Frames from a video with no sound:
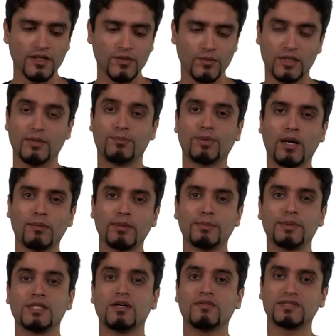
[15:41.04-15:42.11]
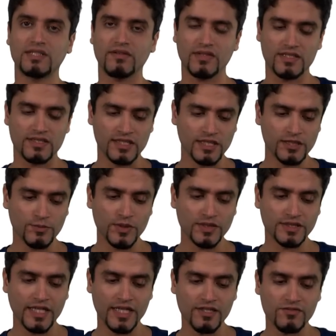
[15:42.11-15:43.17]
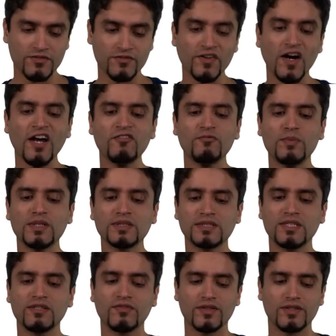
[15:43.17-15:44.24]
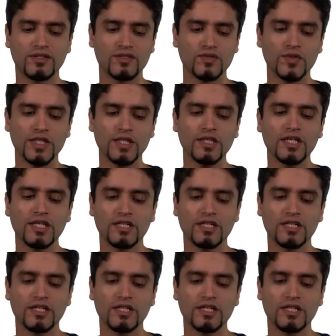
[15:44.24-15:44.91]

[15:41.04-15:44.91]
with a probability of seventy-six percent, five percent for the tree,